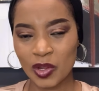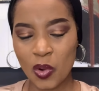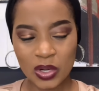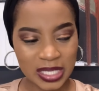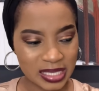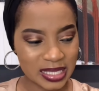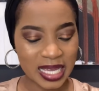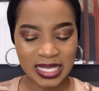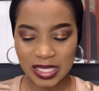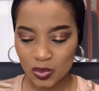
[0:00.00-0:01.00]
All he
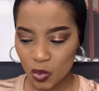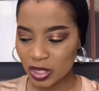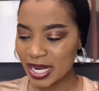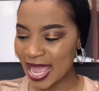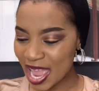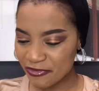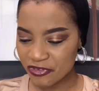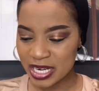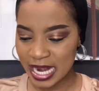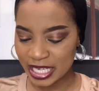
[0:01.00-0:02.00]
said is what
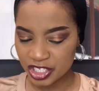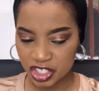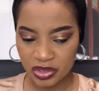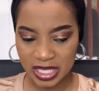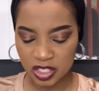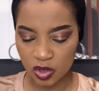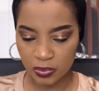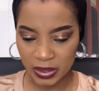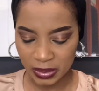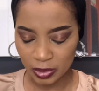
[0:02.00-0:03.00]
every Nigerian is
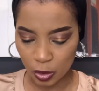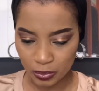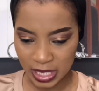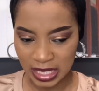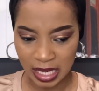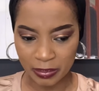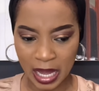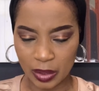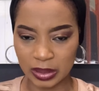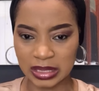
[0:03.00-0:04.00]
complaining
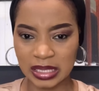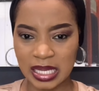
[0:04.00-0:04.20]
about.